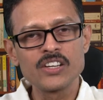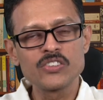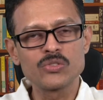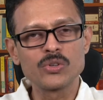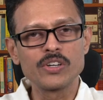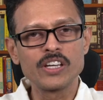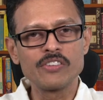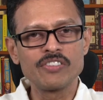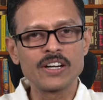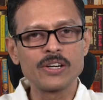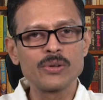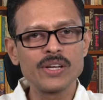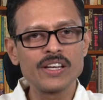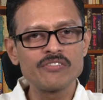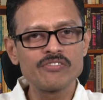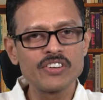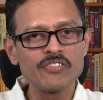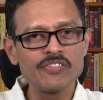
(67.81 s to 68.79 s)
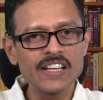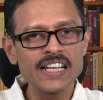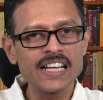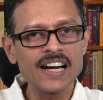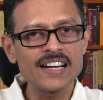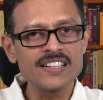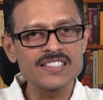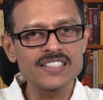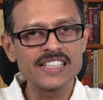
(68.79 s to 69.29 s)
So if you're doing 15
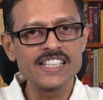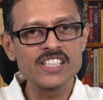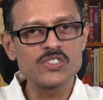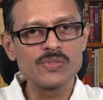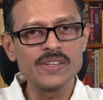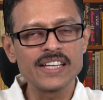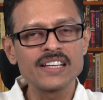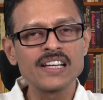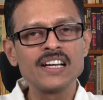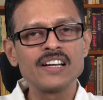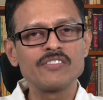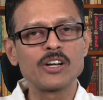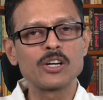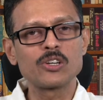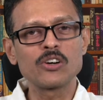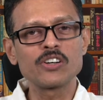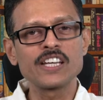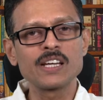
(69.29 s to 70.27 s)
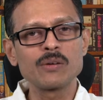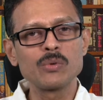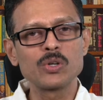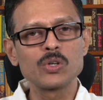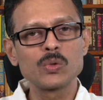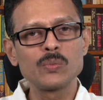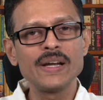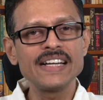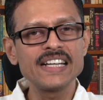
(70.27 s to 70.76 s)
hours each week, we're talking
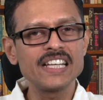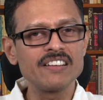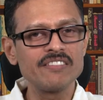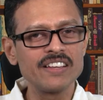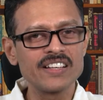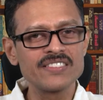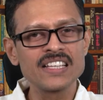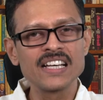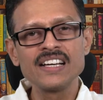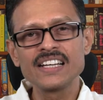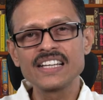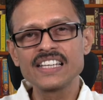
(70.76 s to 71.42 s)
about 20 weeks,